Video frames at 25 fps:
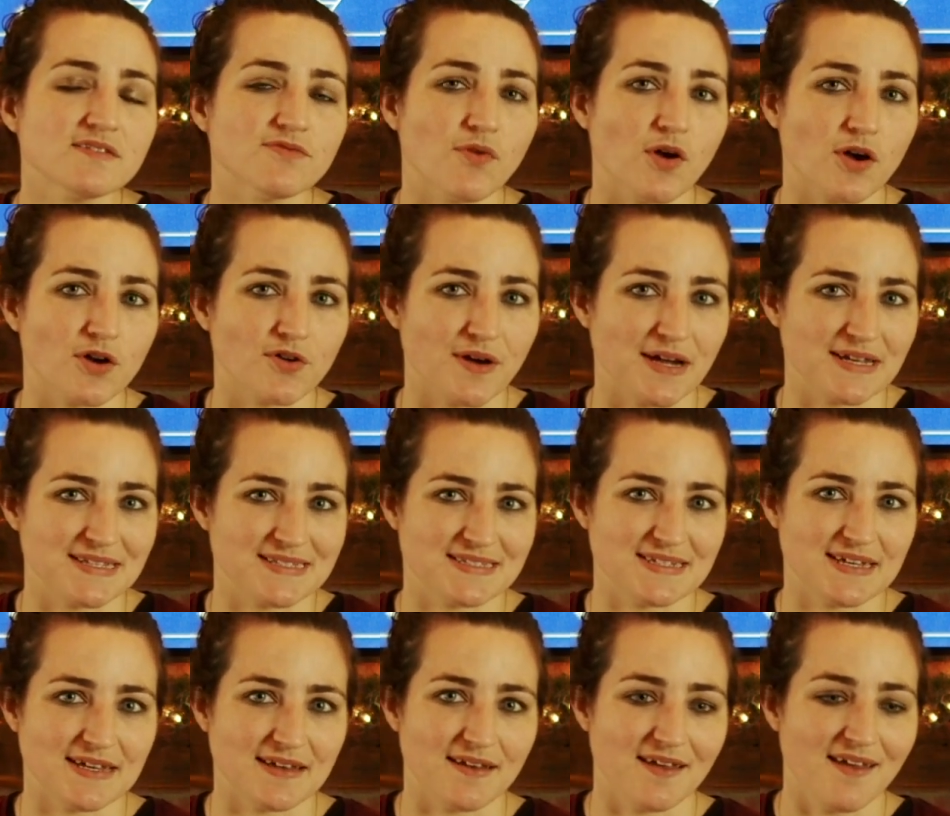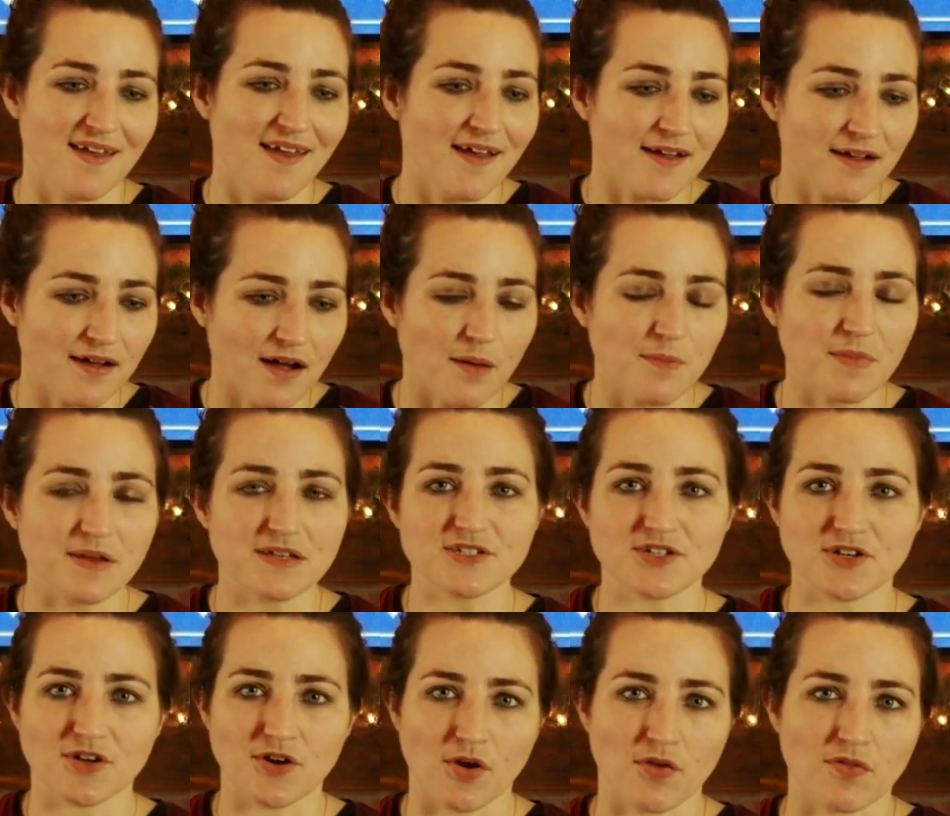of what Christ did
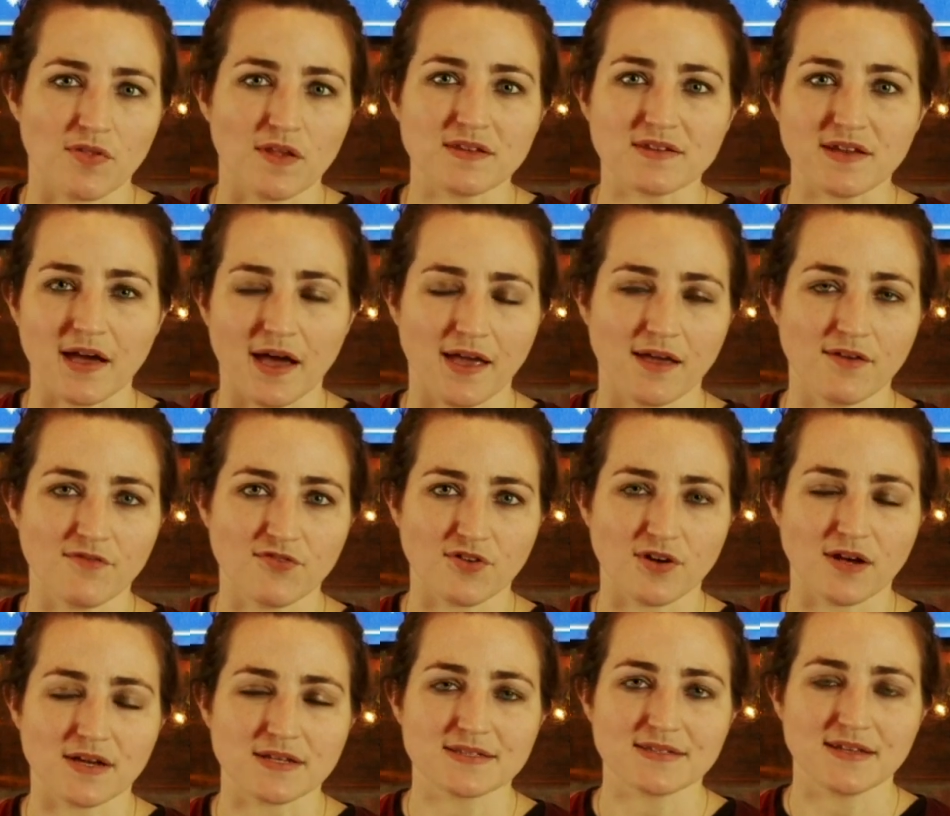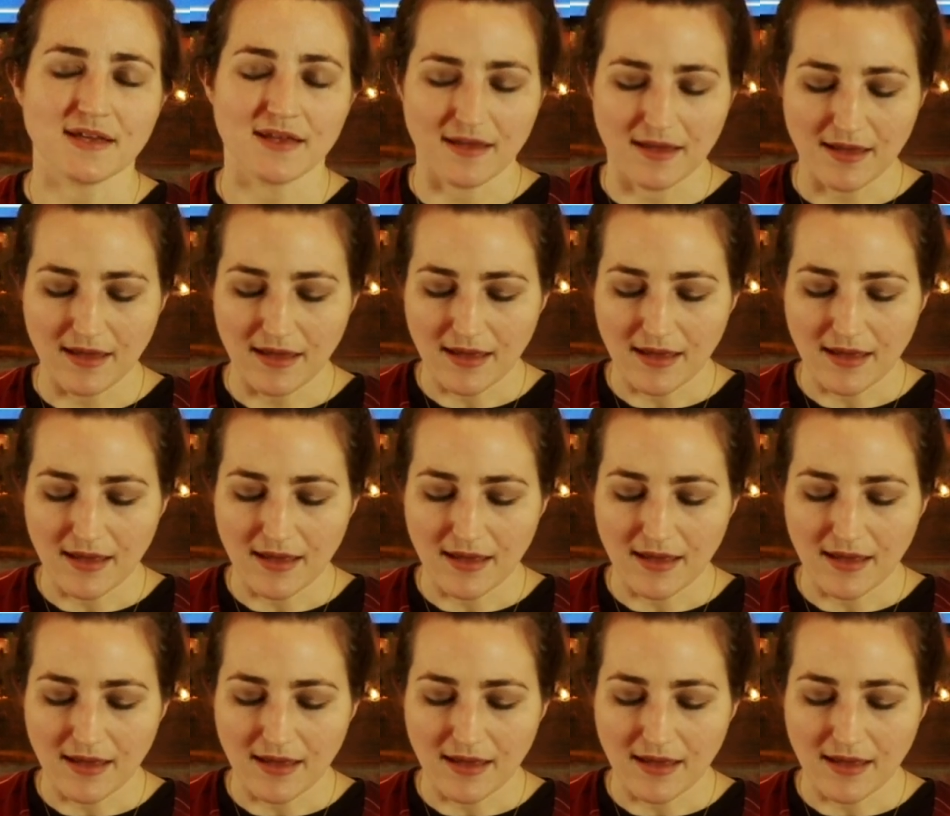coming to earth and dying for us.